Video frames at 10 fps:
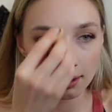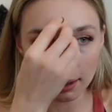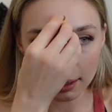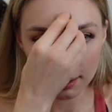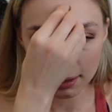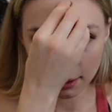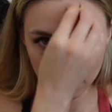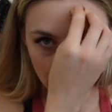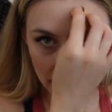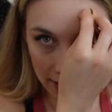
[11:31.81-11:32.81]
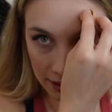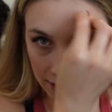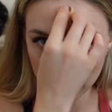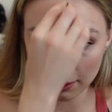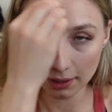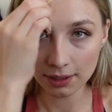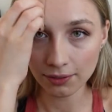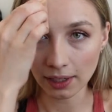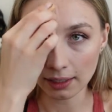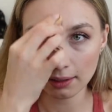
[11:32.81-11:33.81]
I could still do my T-zone, that's
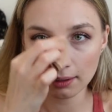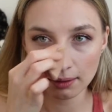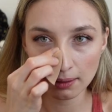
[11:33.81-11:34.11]
fine.